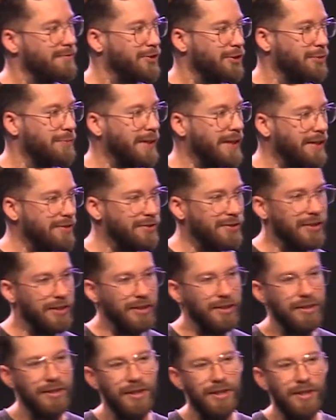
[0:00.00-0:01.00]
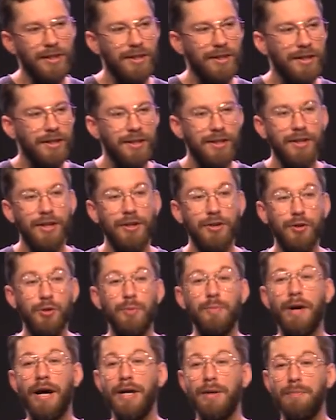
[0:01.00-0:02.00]
two minutes here, you
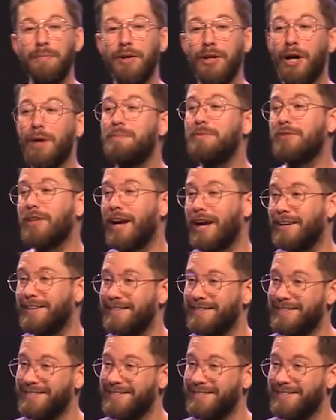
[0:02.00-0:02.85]
might be upset.